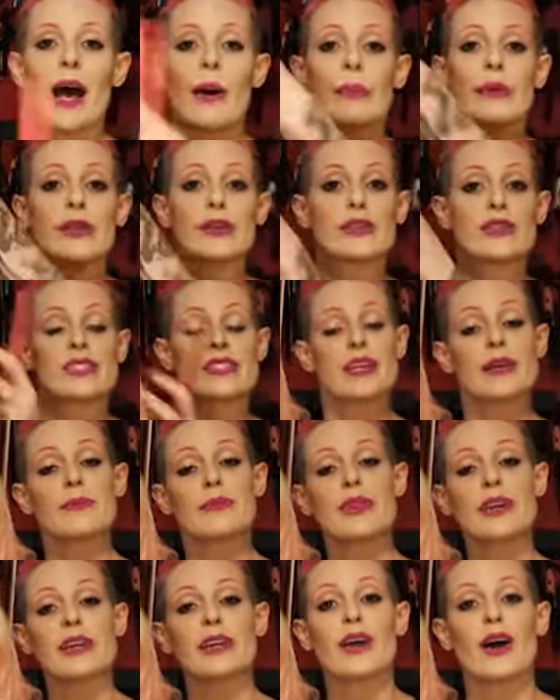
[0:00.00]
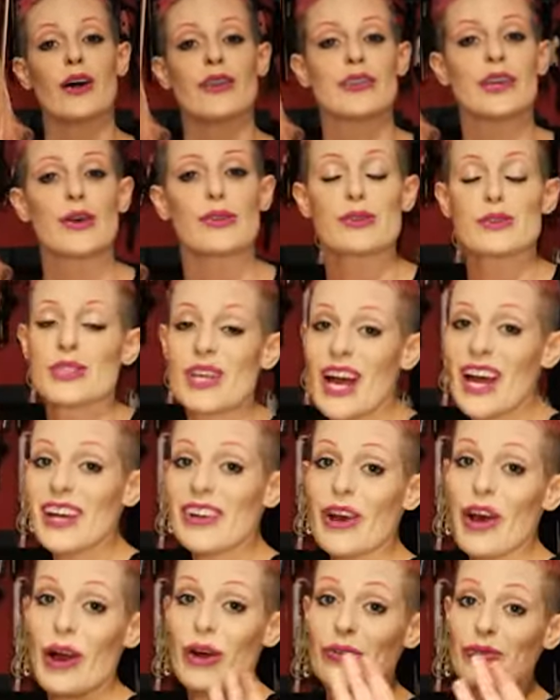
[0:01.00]
I'm gonna do the same thing on the other
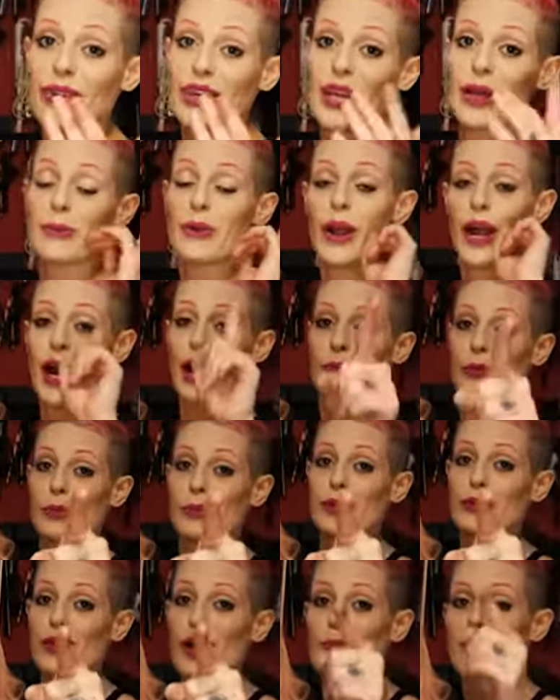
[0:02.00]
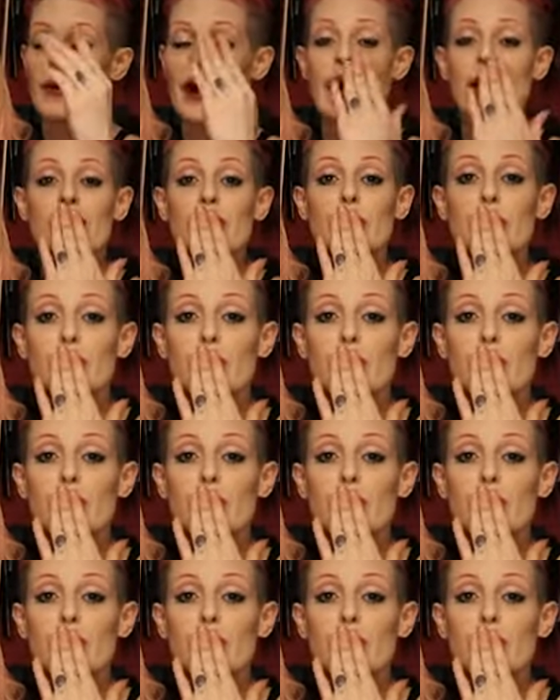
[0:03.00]
side, off camera. I will be right back.